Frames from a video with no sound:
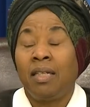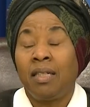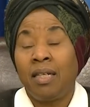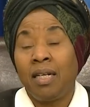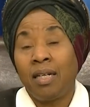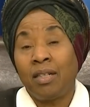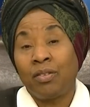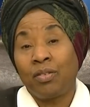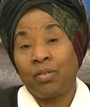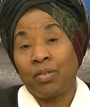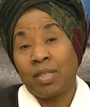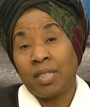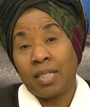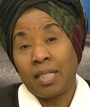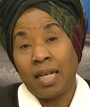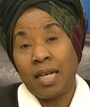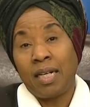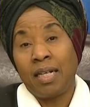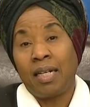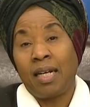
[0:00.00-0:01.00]
They
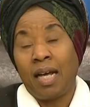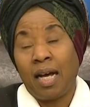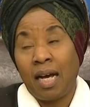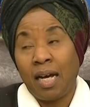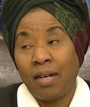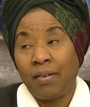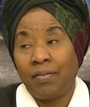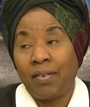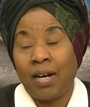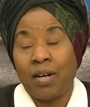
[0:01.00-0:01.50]
understand life